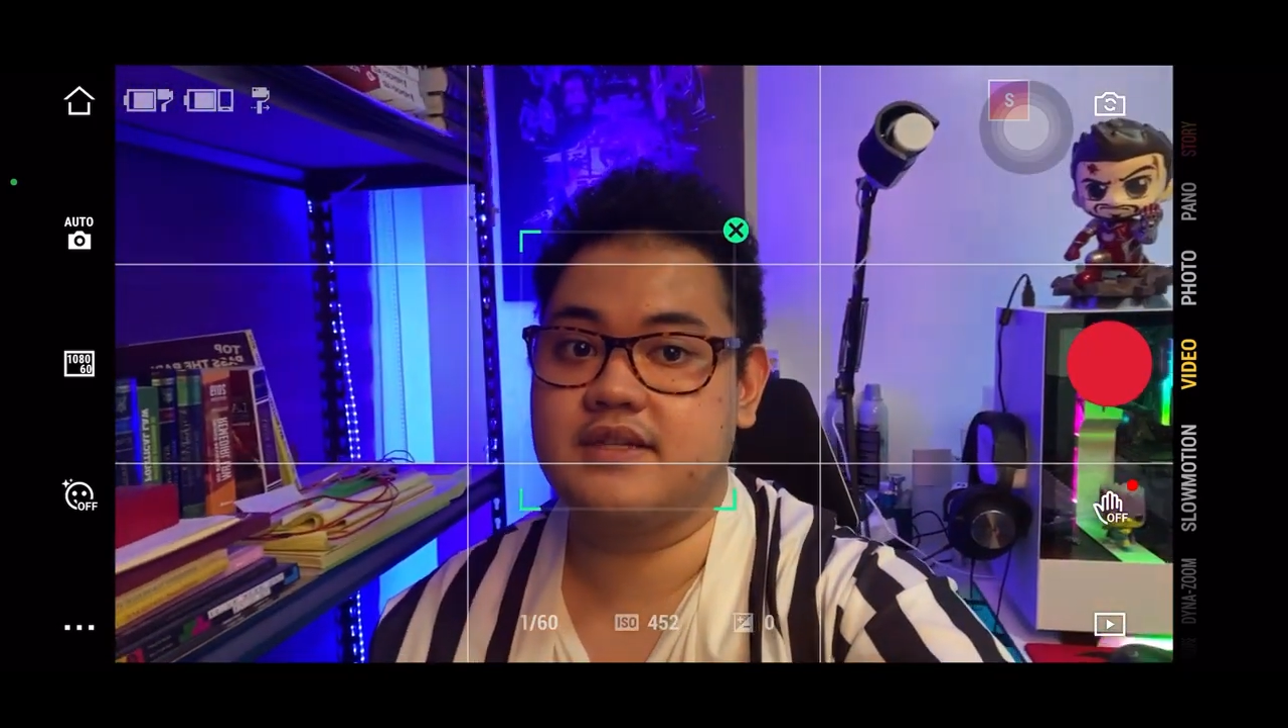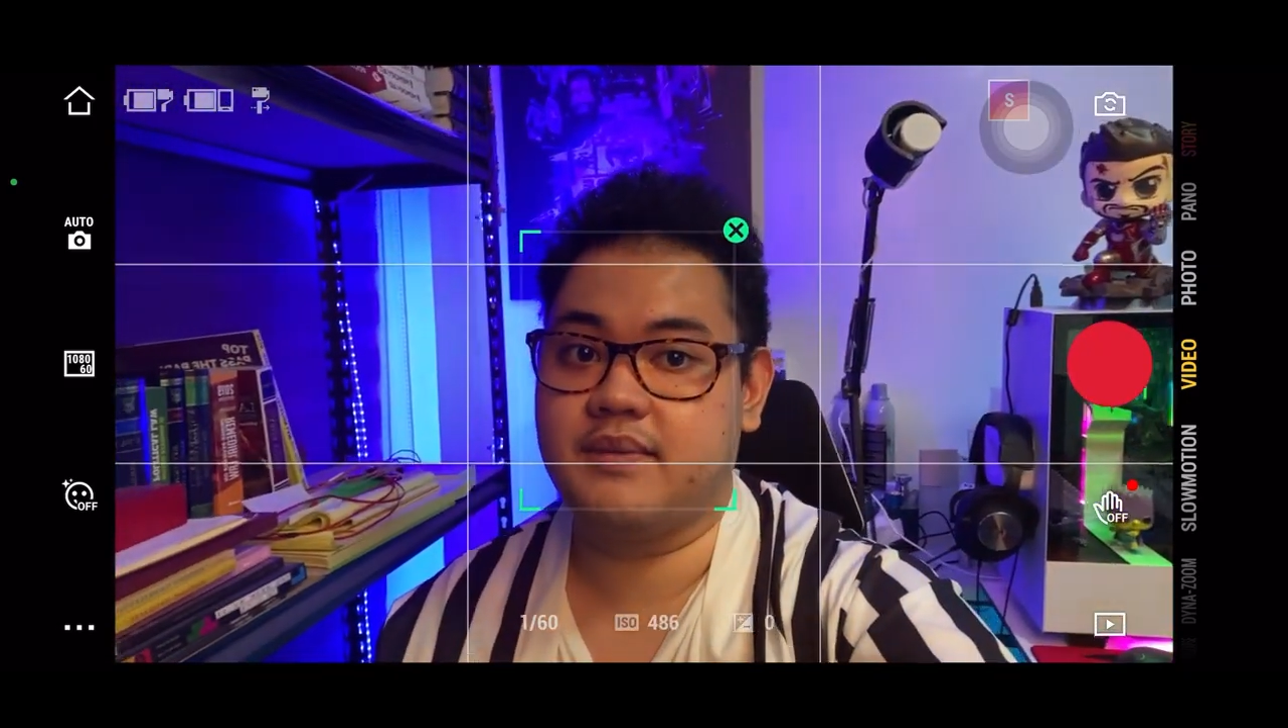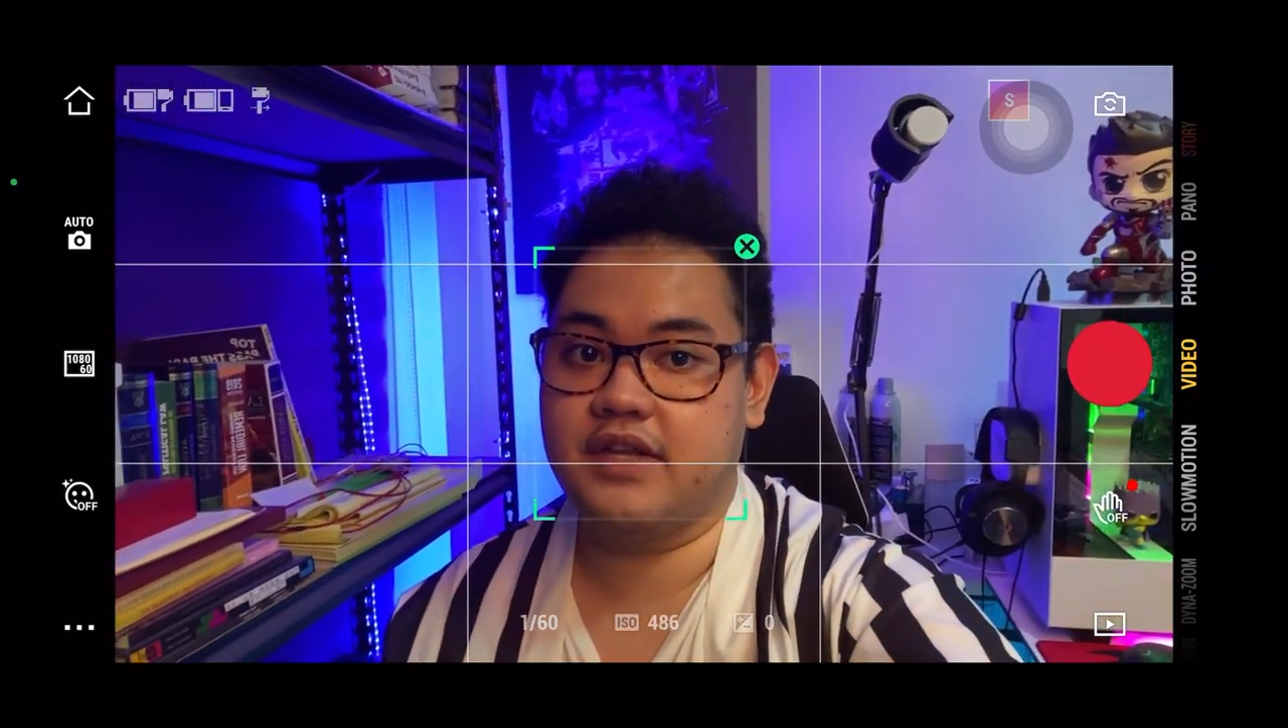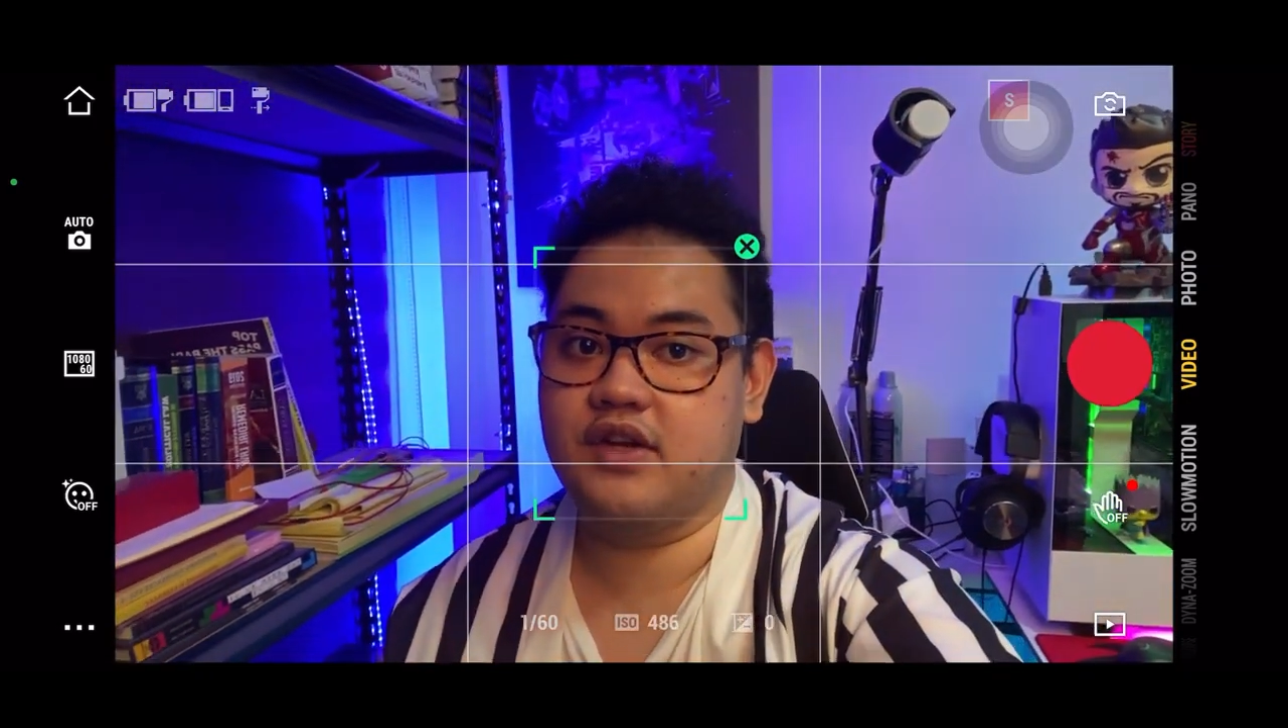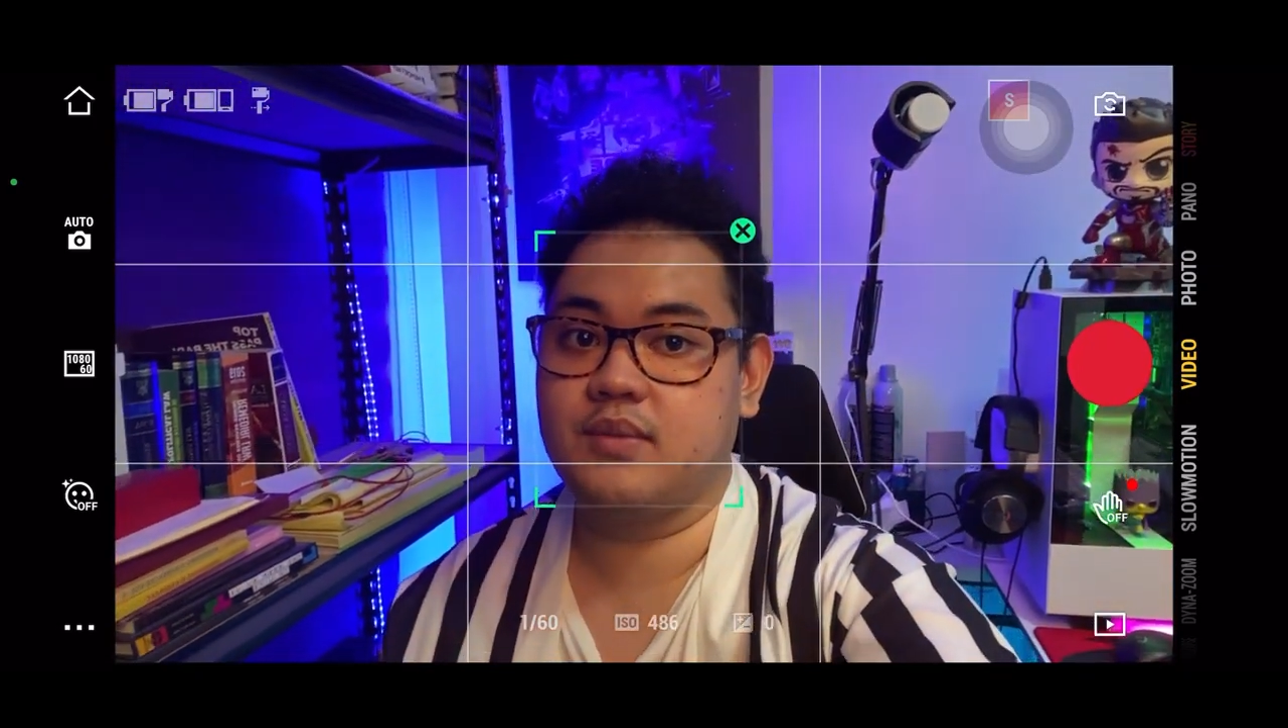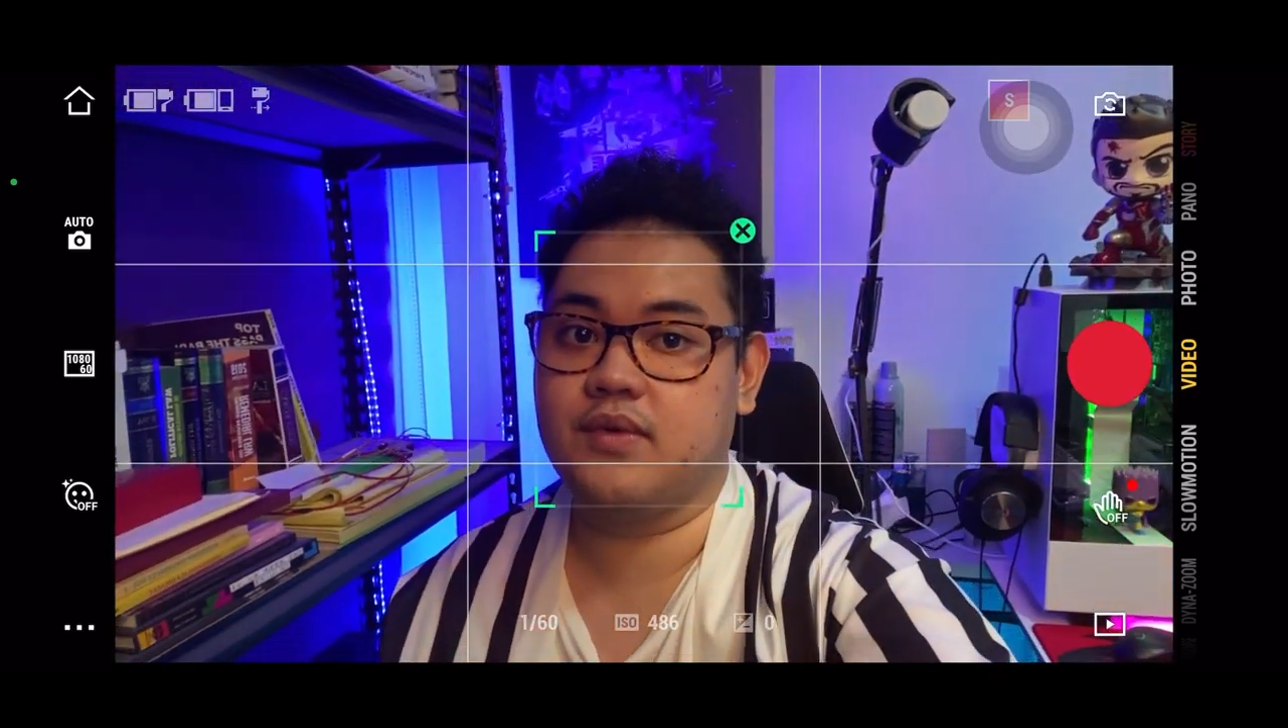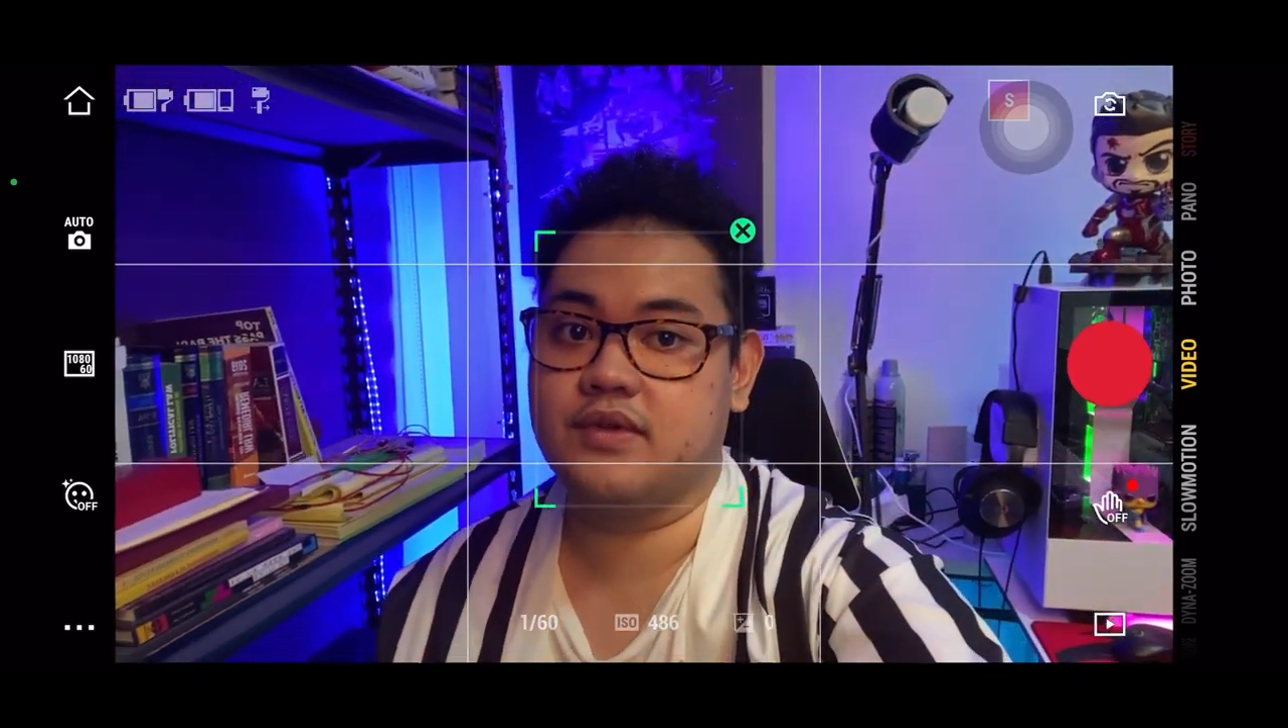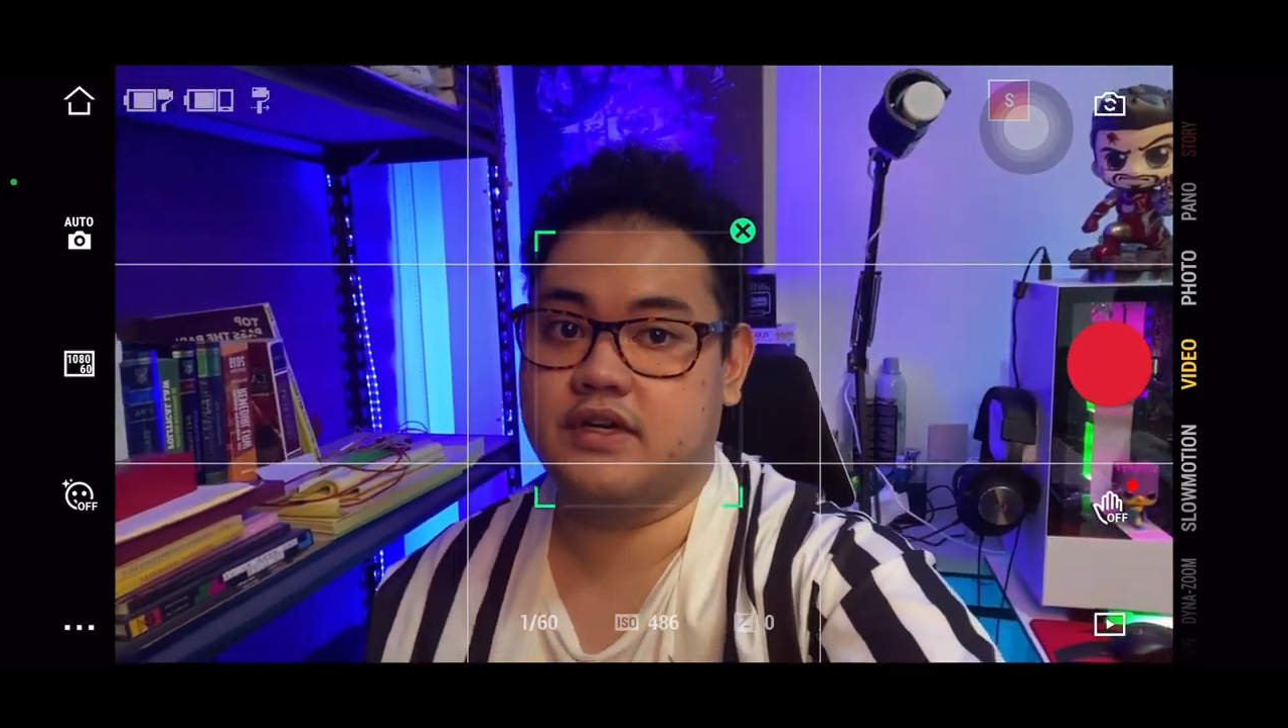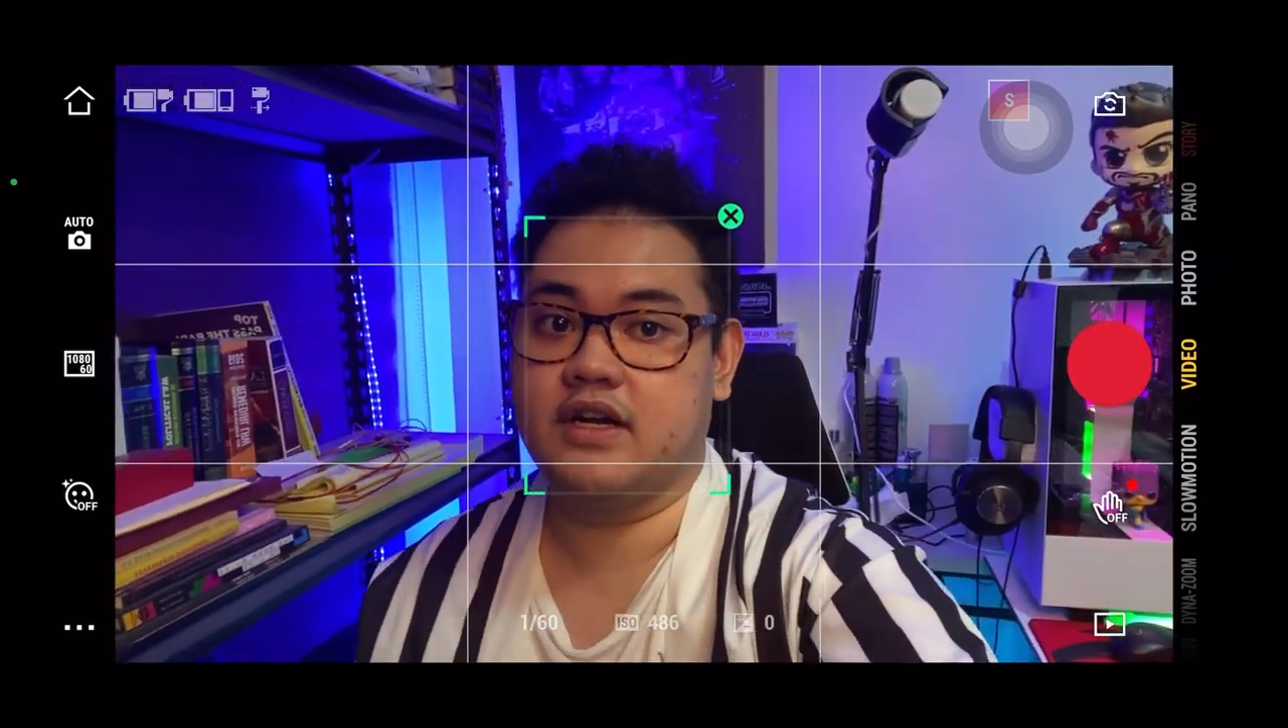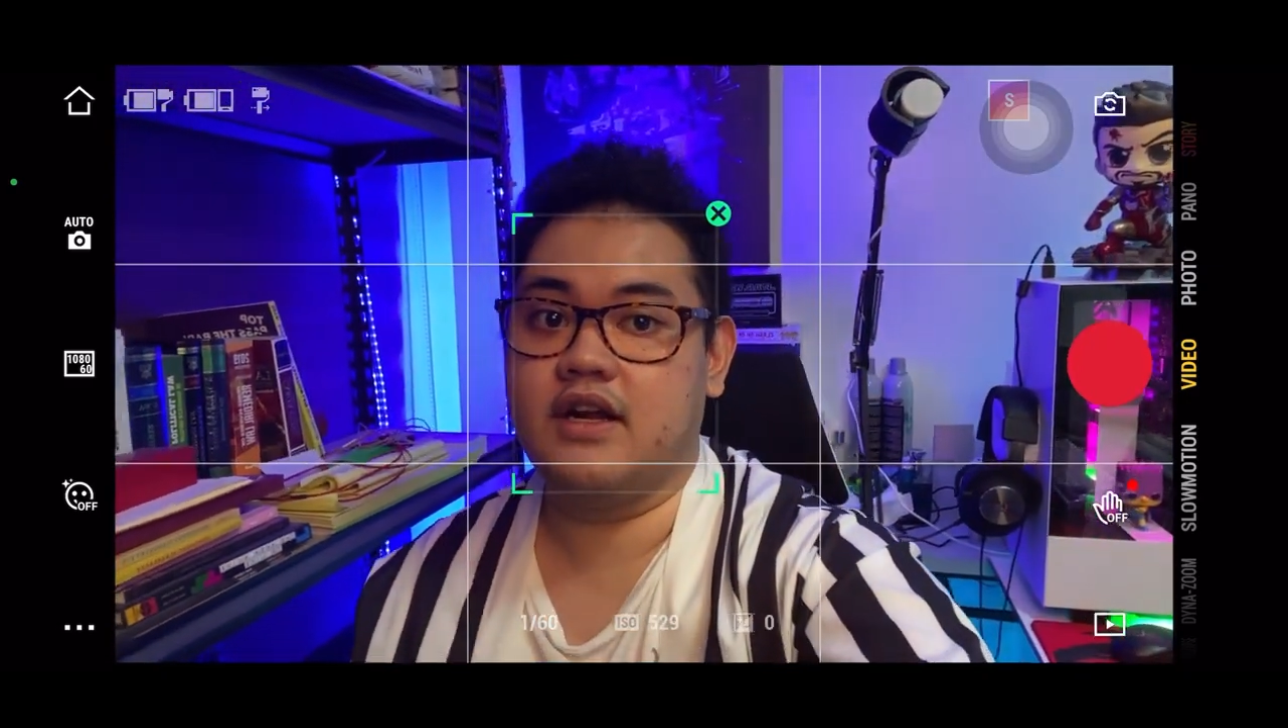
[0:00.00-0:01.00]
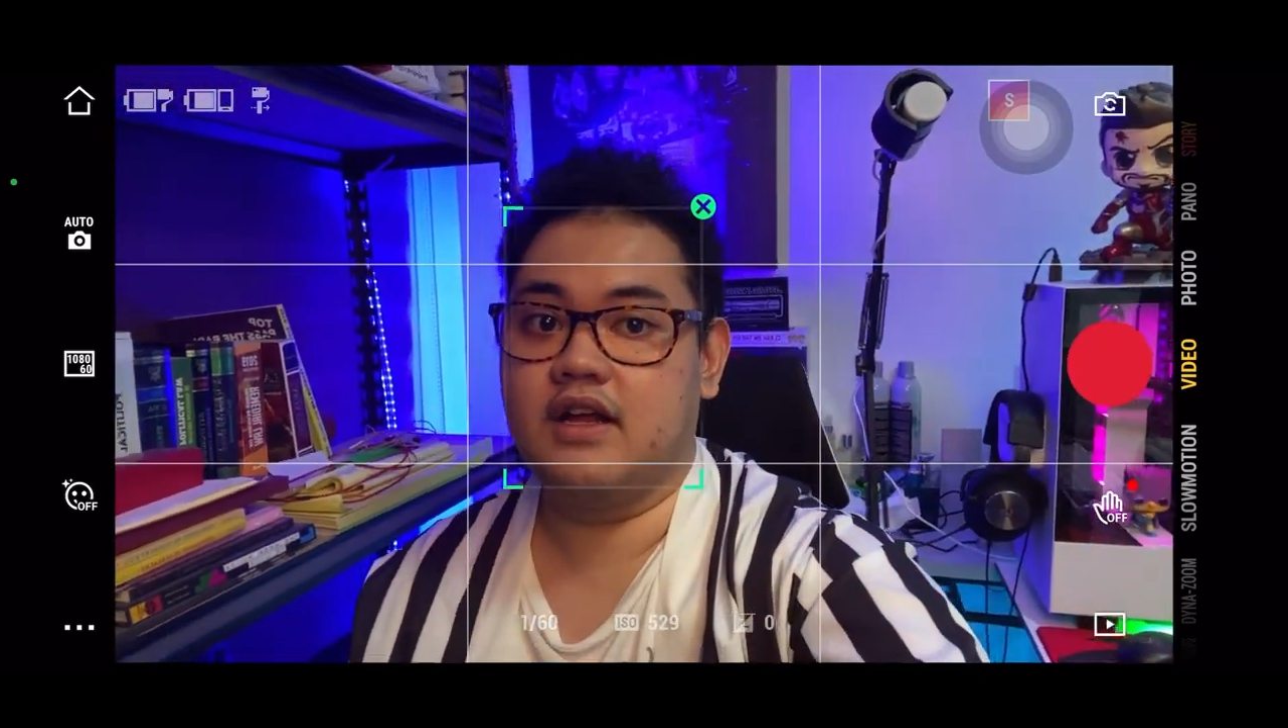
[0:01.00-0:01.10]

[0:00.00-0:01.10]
a better motor